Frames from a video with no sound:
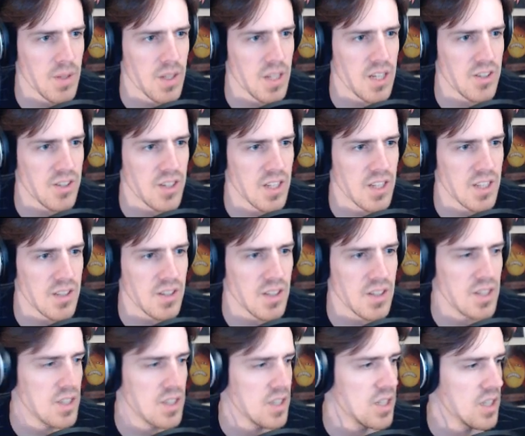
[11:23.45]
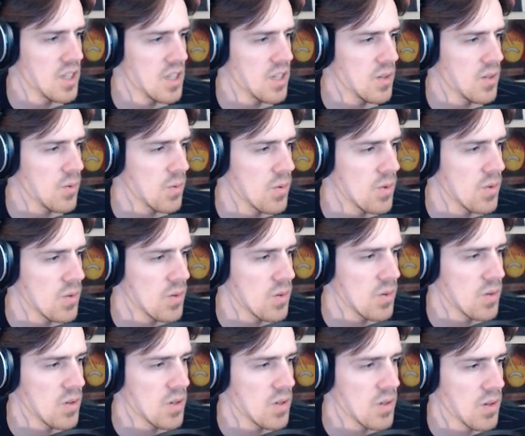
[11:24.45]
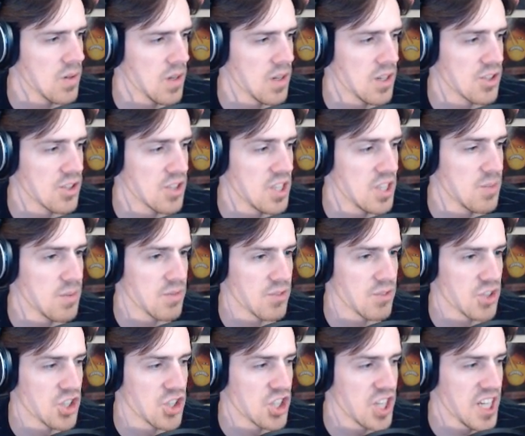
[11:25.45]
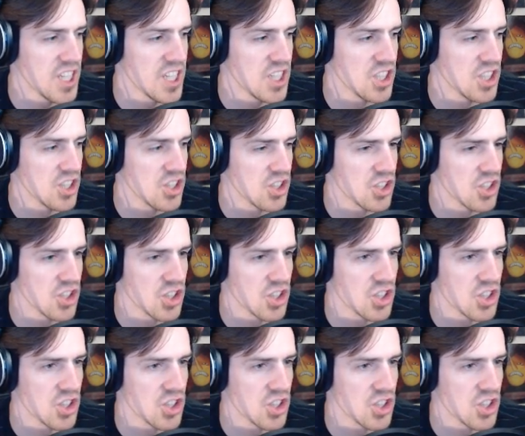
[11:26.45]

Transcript: It did! Got an achievement for change.